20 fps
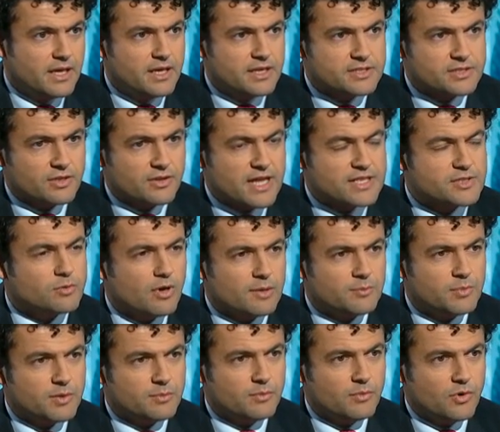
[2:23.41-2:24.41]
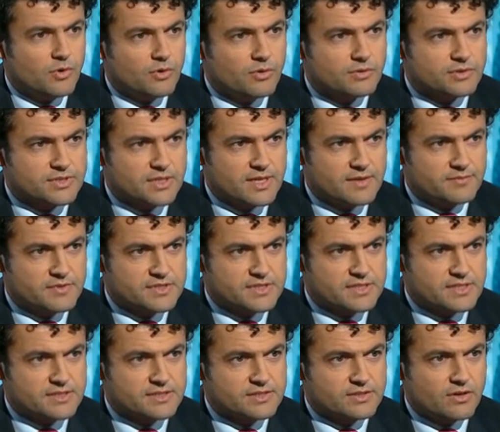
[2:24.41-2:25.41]
So that's why I put more sort of
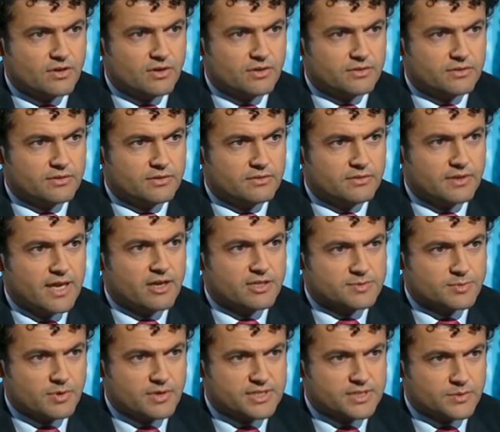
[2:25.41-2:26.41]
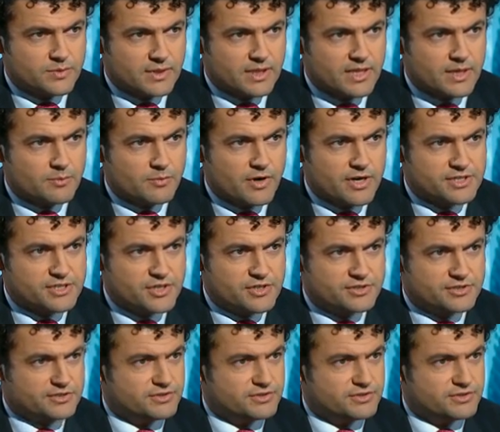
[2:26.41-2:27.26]
emphasis on the house price-to-income ratio